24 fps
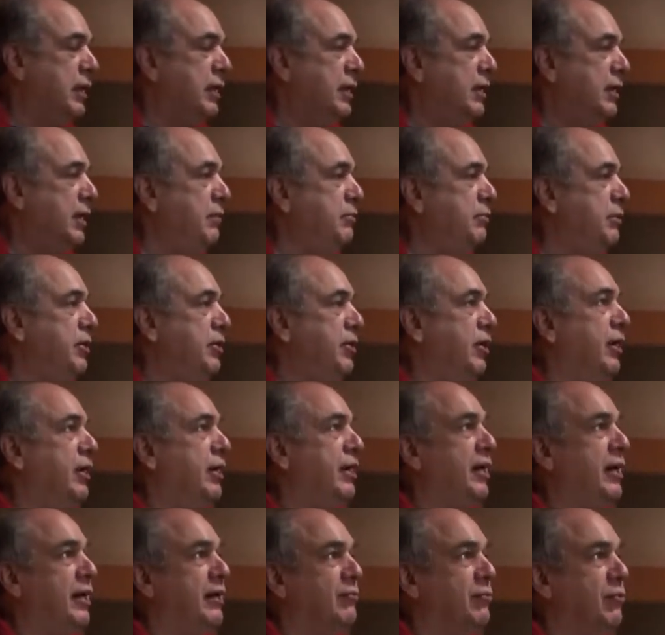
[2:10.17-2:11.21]
Let me not
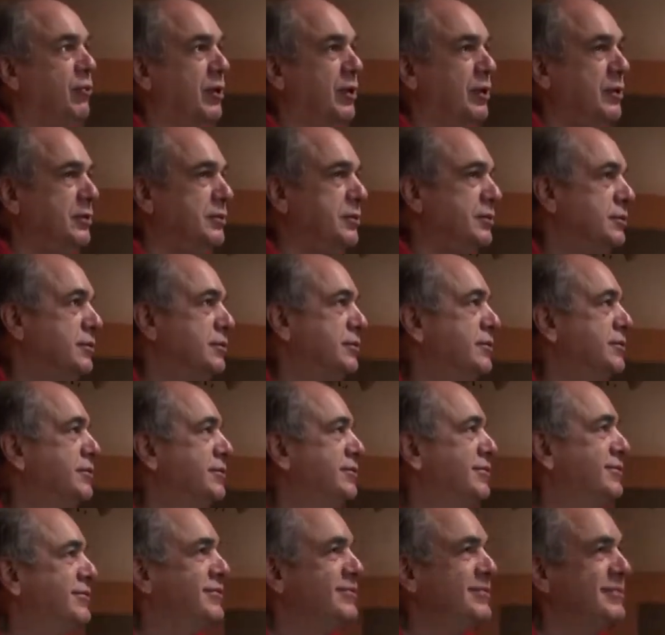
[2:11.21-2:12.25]
have one.
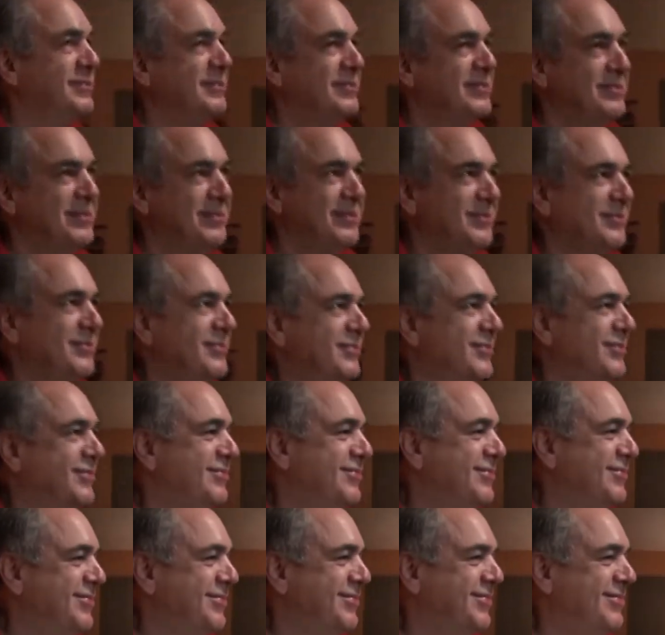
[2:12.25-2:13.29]
Okay,
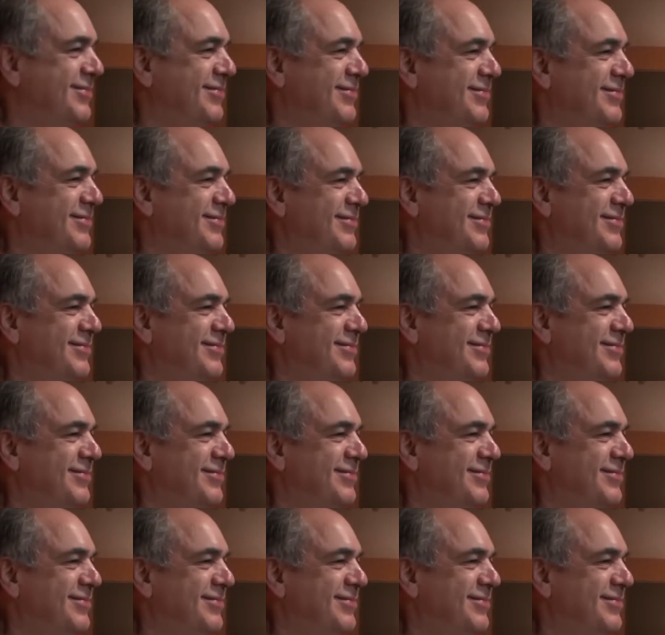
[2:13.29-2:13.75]
I'll give you one.